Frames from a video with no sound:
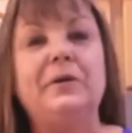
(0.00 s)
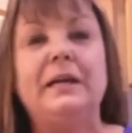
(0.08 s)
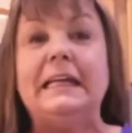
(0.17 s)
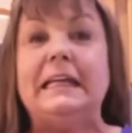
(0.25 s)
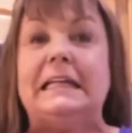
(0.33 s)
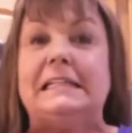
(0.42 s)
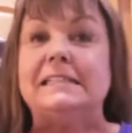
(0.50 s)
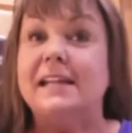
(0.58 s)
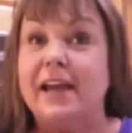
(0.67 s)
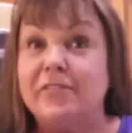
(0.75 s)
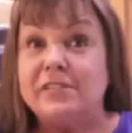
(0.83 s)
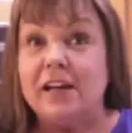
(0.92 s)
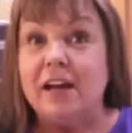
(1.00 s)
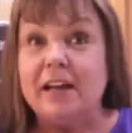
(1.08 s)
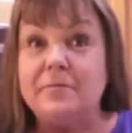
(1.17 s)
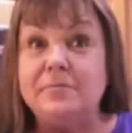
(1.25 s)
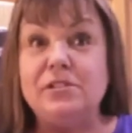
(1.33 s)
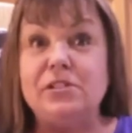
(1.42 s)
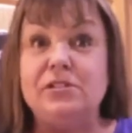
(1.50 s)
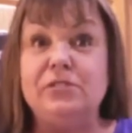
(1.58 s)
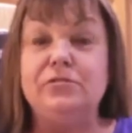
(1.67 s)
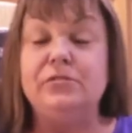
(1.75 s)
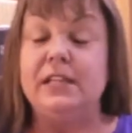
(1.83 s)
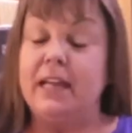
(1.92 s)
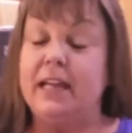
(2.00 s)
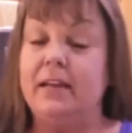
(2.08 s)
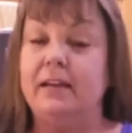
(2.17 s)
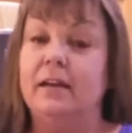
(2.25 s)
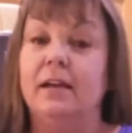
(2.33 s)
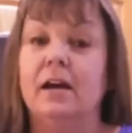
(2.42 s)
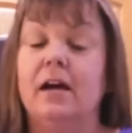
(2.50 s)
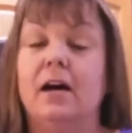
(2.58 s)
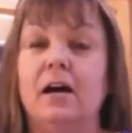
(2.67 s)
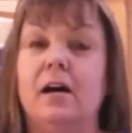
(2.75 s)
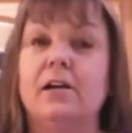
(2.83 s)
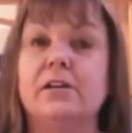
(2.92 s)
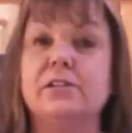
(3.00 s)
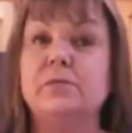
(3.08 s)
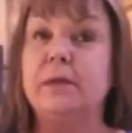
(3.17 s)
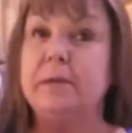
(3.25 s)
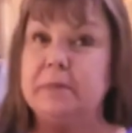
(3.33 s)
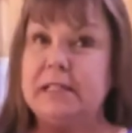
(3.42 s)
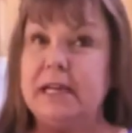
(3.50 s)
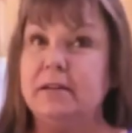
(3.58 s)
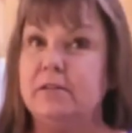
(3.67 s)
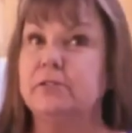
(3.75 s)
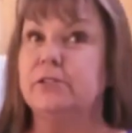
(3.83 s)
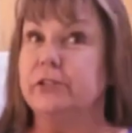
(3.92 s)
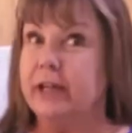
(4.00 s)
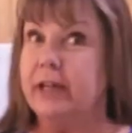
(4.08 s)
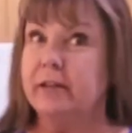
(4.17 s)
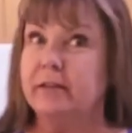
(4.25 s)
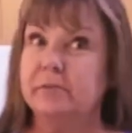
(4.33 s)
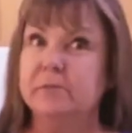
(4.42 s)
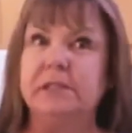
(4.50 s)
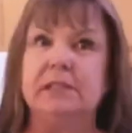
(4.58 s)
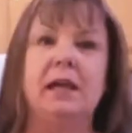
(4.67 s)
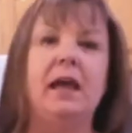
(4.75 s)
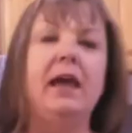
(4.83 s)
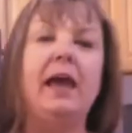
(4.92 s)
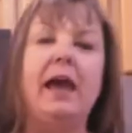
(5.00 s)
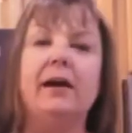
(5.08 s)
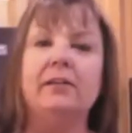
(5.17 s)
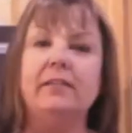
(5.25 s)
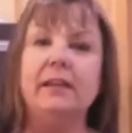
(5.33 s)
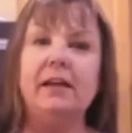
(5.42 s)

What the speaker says: it is now time to take our sweet potatoes or yams out of the